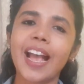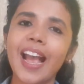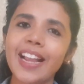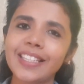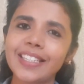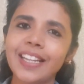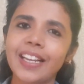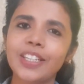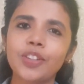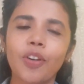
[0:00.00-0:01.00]
And the
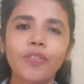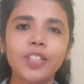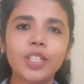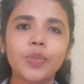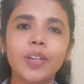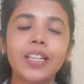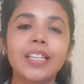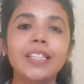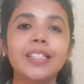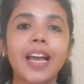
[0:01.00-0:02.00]
talent of the squirrel
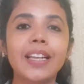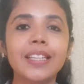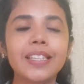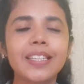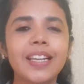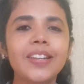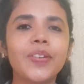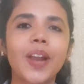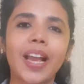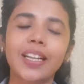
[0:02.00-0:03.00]
is that it can
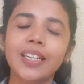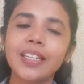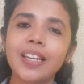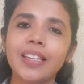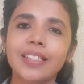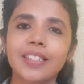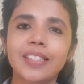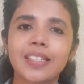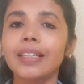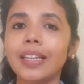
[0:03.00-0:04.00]
crack a nut.
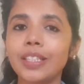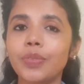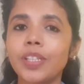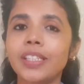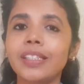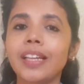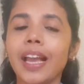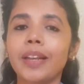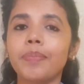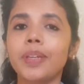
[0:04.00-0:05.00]
Next question
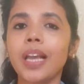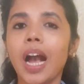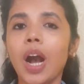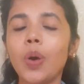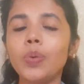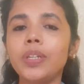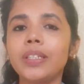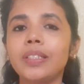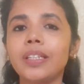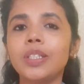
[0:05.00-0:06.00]
can be how
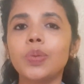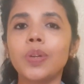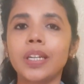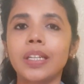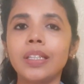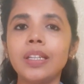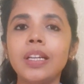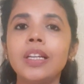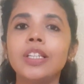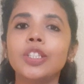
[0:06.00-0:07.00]
did the squirrel
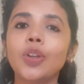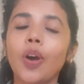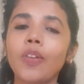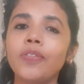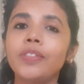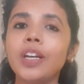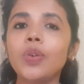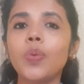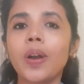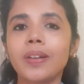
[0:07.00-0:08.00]
solve the
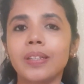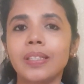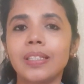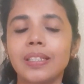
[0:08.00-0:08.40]
quarrel?